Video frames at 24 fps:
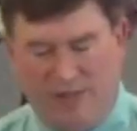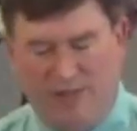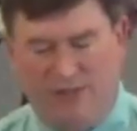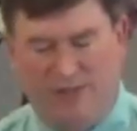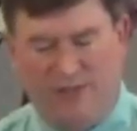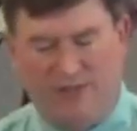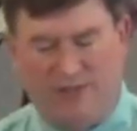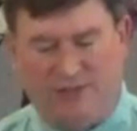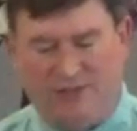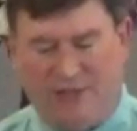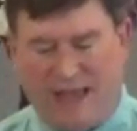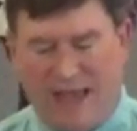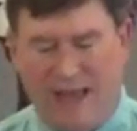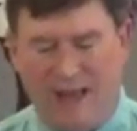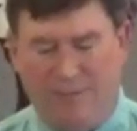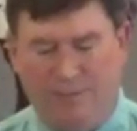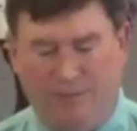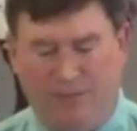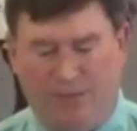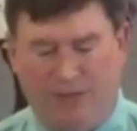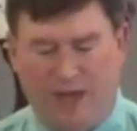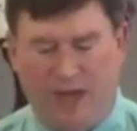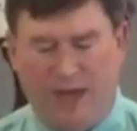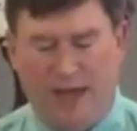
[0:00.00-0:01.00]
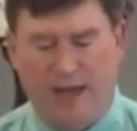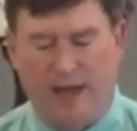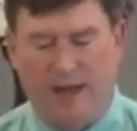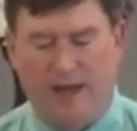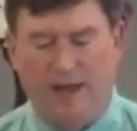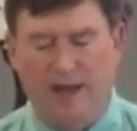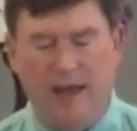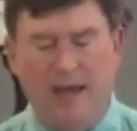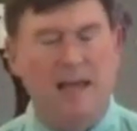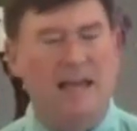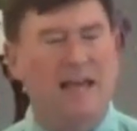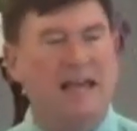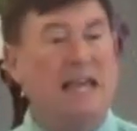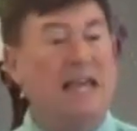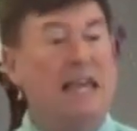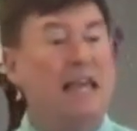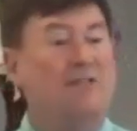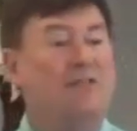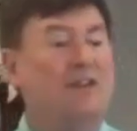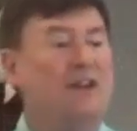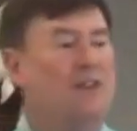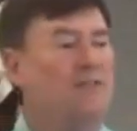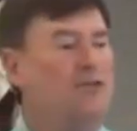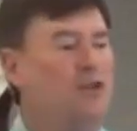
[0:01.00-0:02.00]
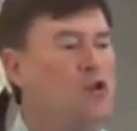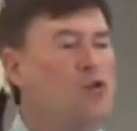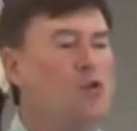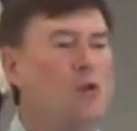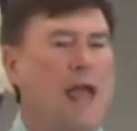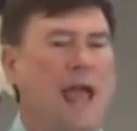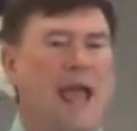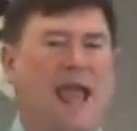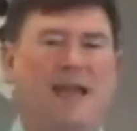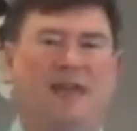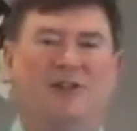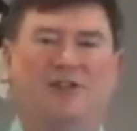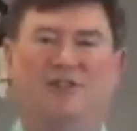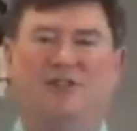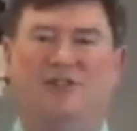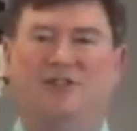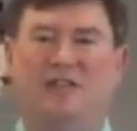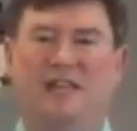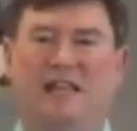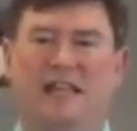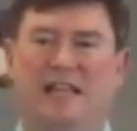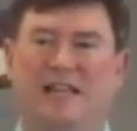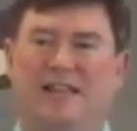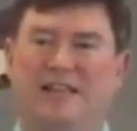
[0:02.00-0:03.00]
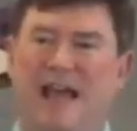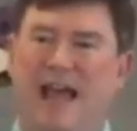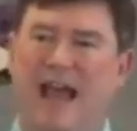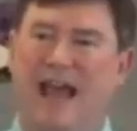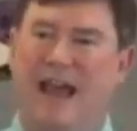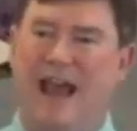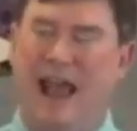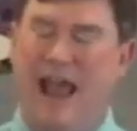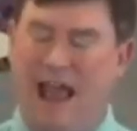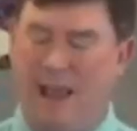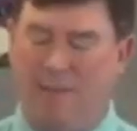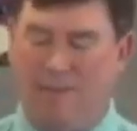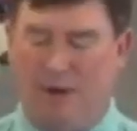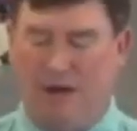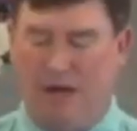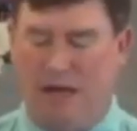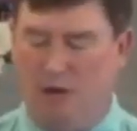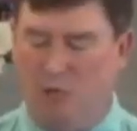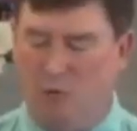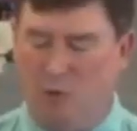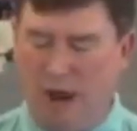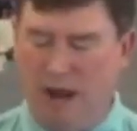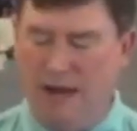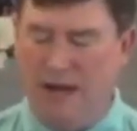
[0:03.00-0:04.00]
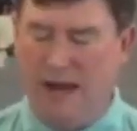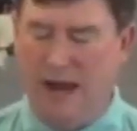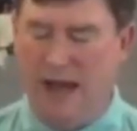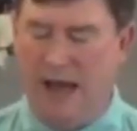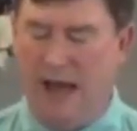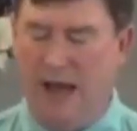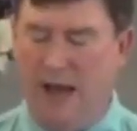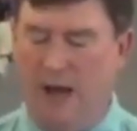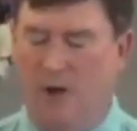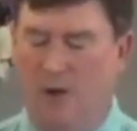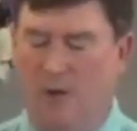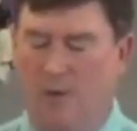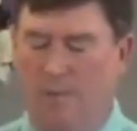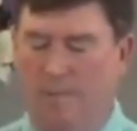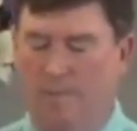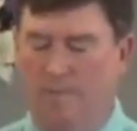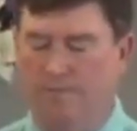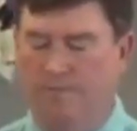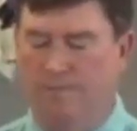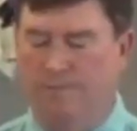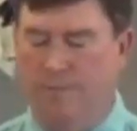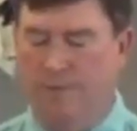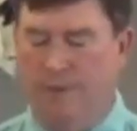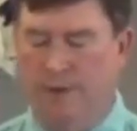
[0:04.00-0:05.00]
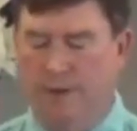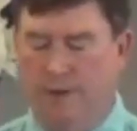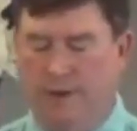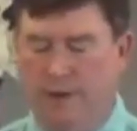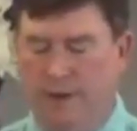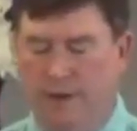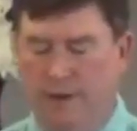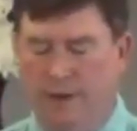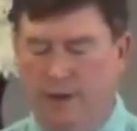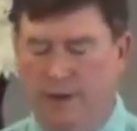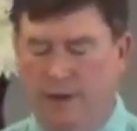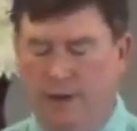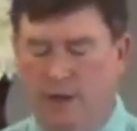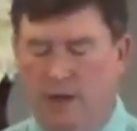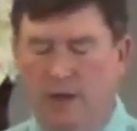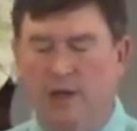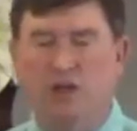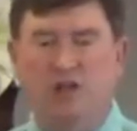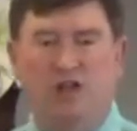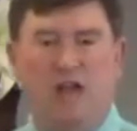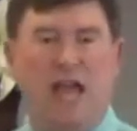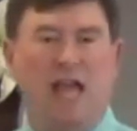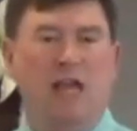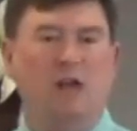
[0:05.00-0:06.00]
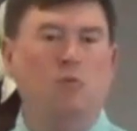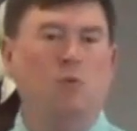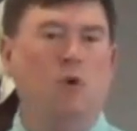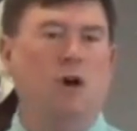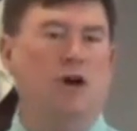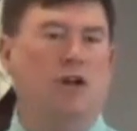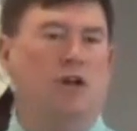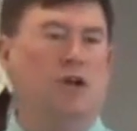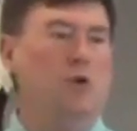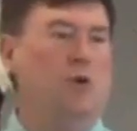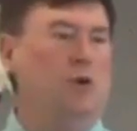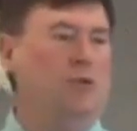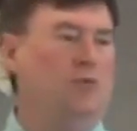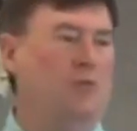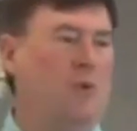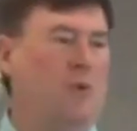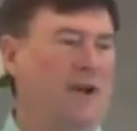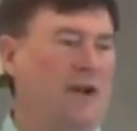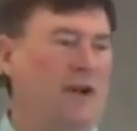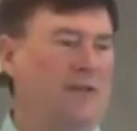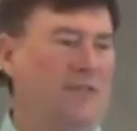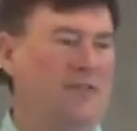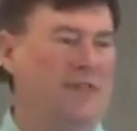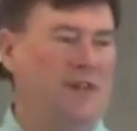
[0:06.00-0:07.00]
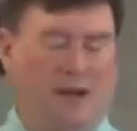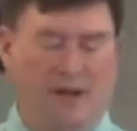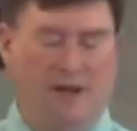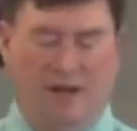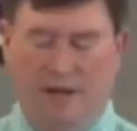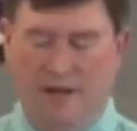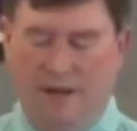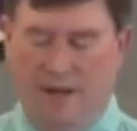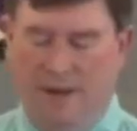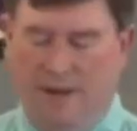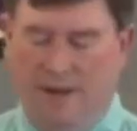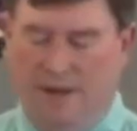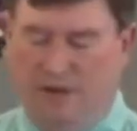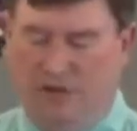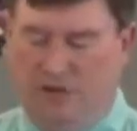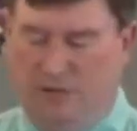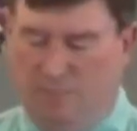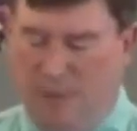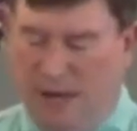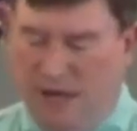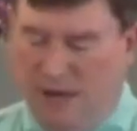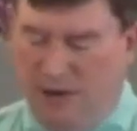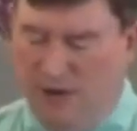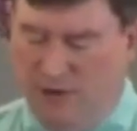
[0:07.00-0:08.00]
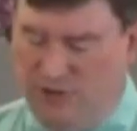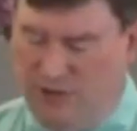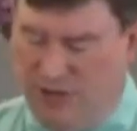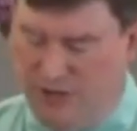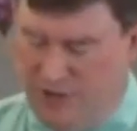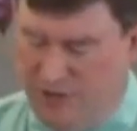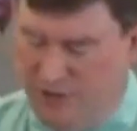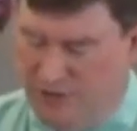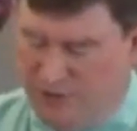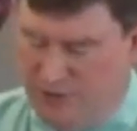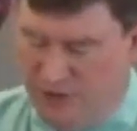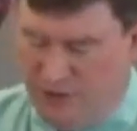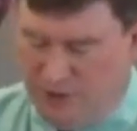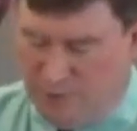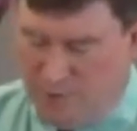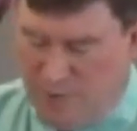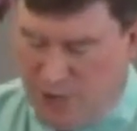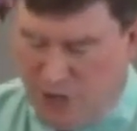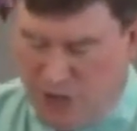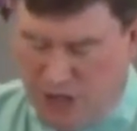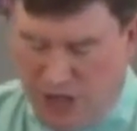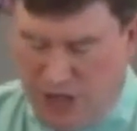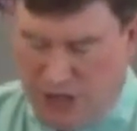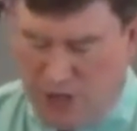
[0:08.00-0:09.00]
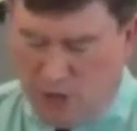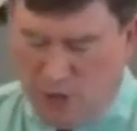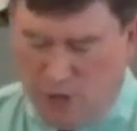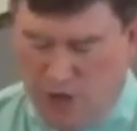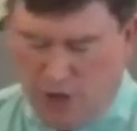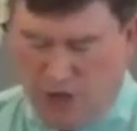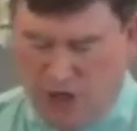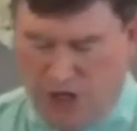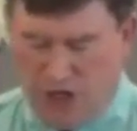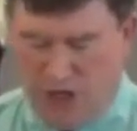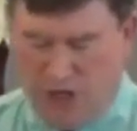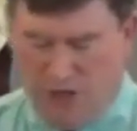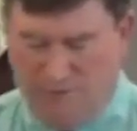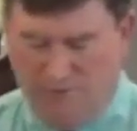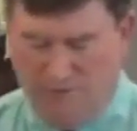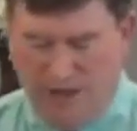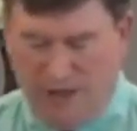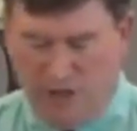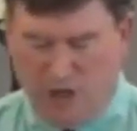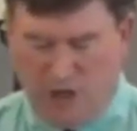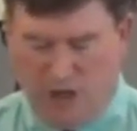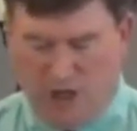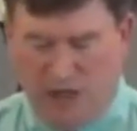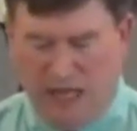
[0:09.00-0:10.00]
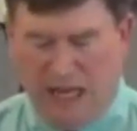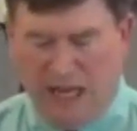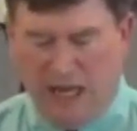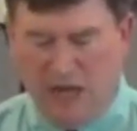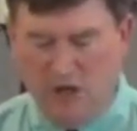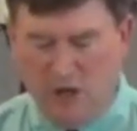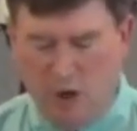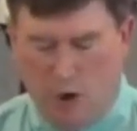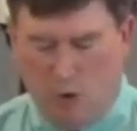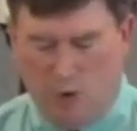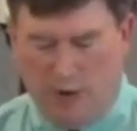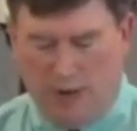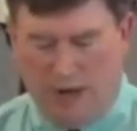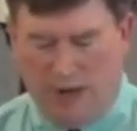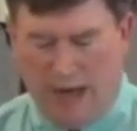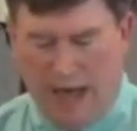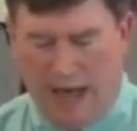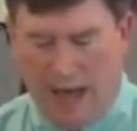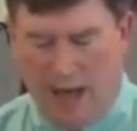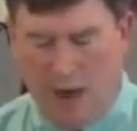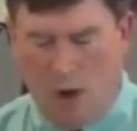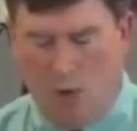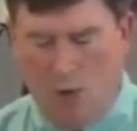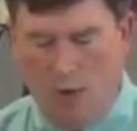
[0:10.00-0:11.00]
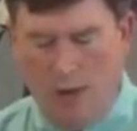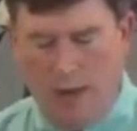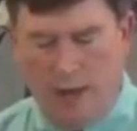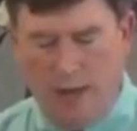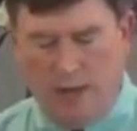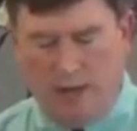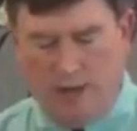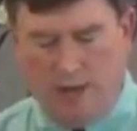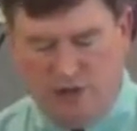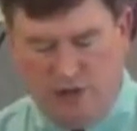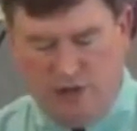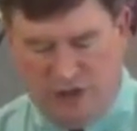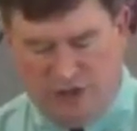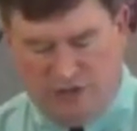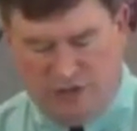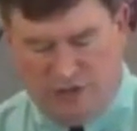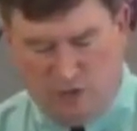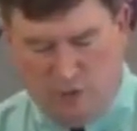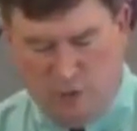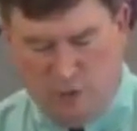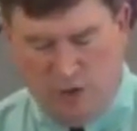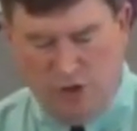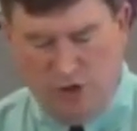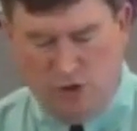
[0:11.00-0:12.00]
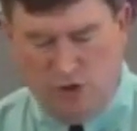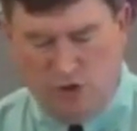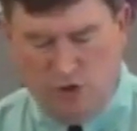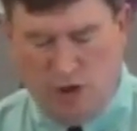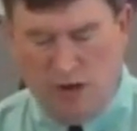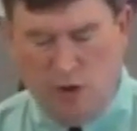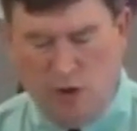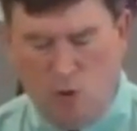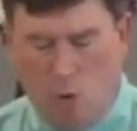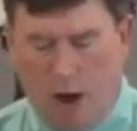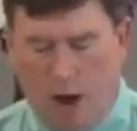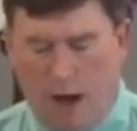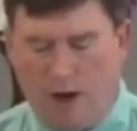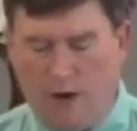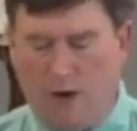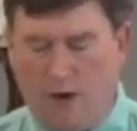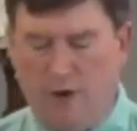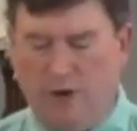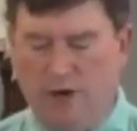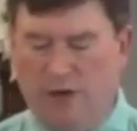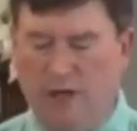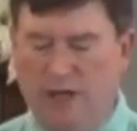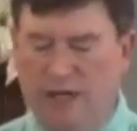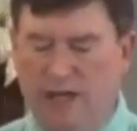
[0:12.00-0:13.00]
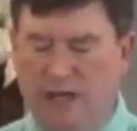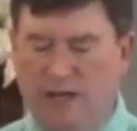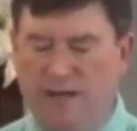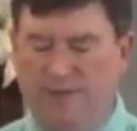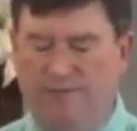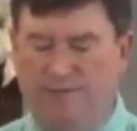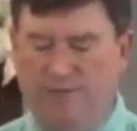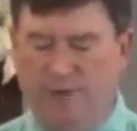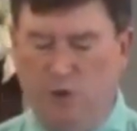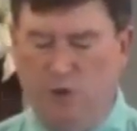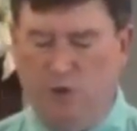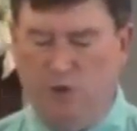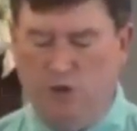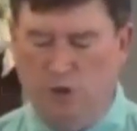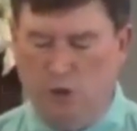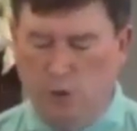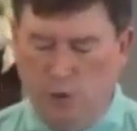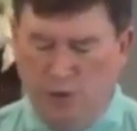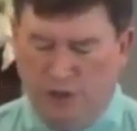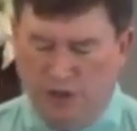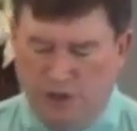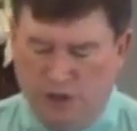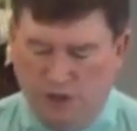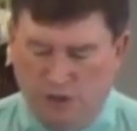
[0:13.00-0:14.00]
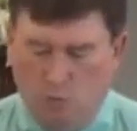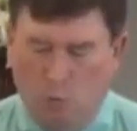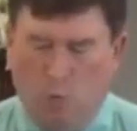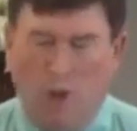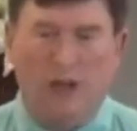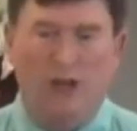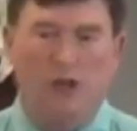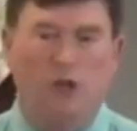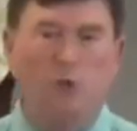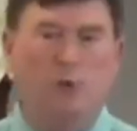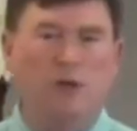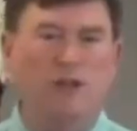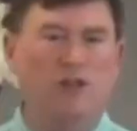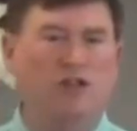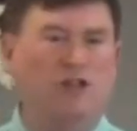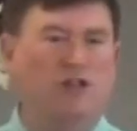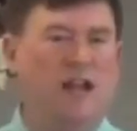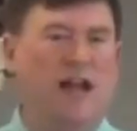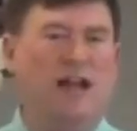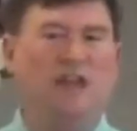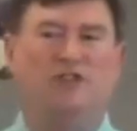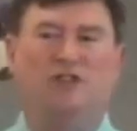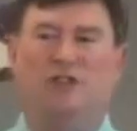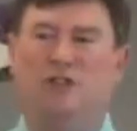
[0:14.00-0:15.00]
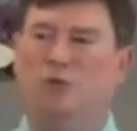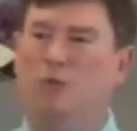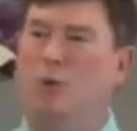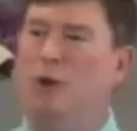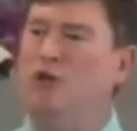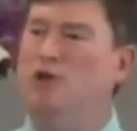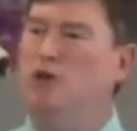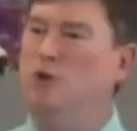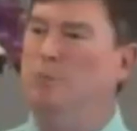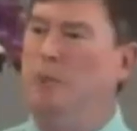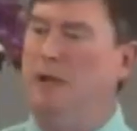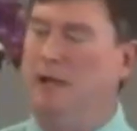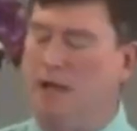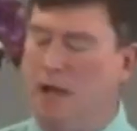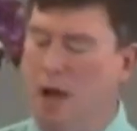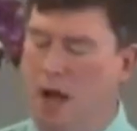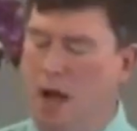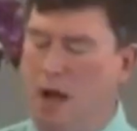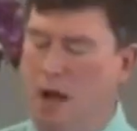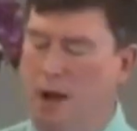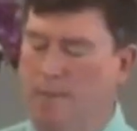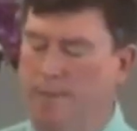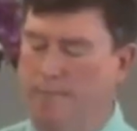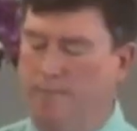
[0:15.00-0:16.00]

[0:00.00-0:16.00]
the same thing, even if you can't see that happening right now. Shane Wood, who was one of the speakers at this year's Michigan Christian Convention, he noted how just as when you drink water or you eat food, you in, what you ingest is what you become.